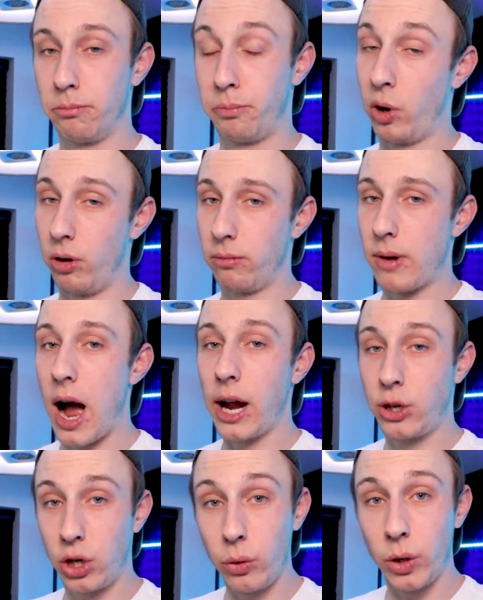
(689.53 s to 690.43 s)
But
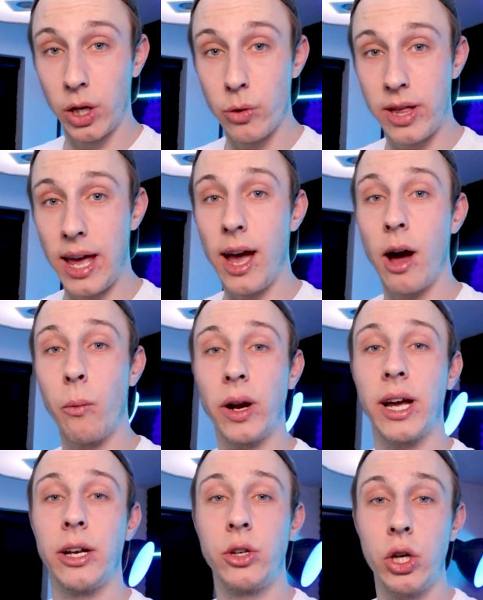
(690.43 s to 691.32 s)
I do use it, and
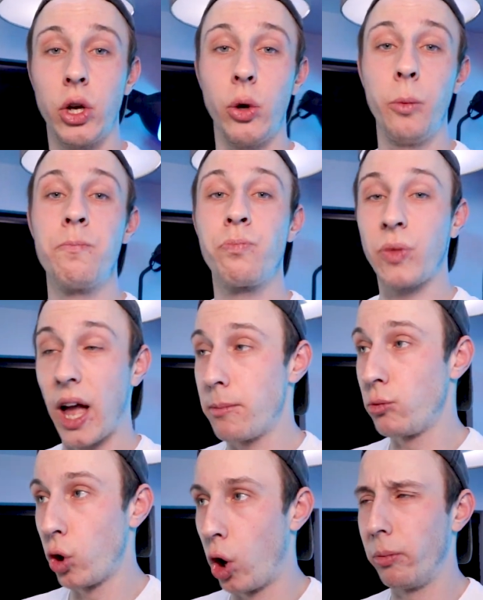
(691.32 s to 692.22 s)
when I do,
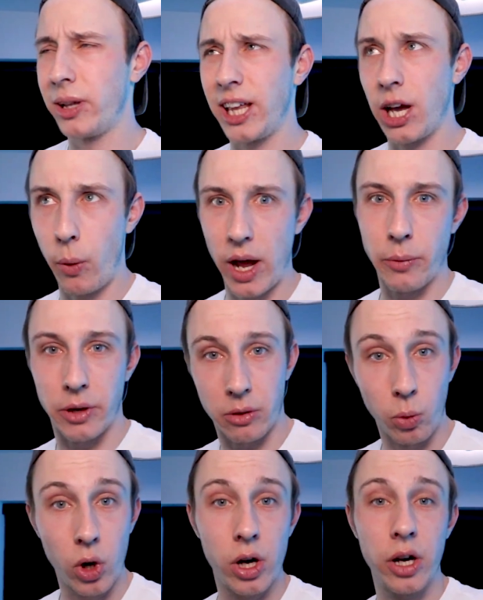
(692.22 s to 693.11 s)
I'm normally away
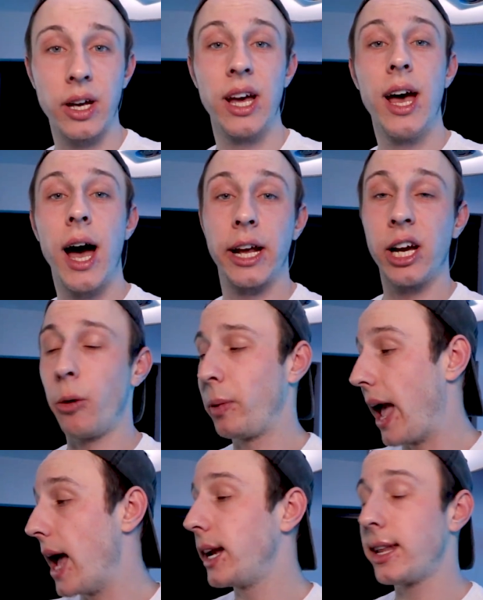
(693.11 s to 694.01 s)
with work, and I'll
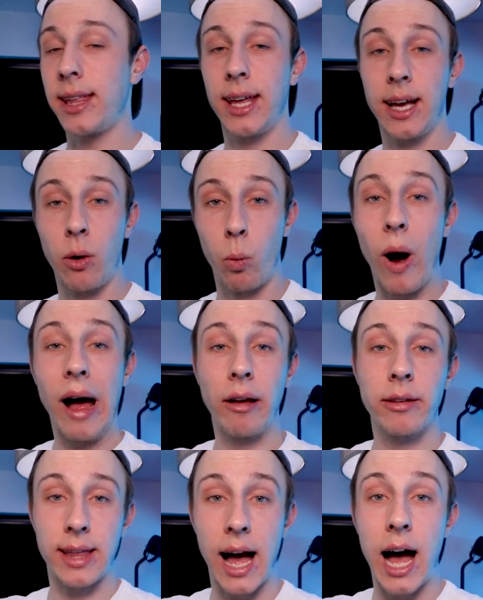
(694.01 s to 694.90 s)
be editing
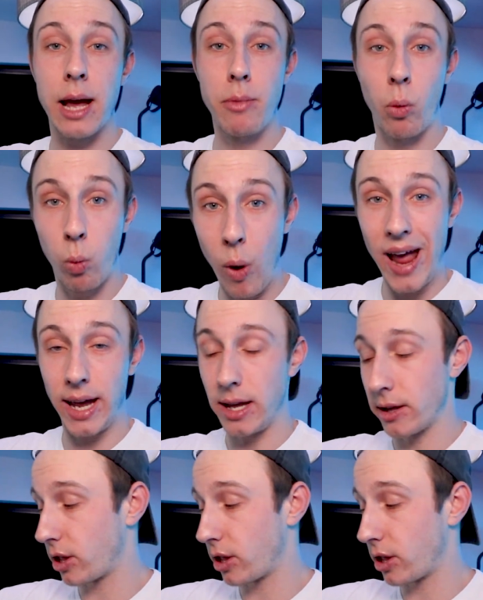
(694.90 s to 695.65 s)
whilst I'm away.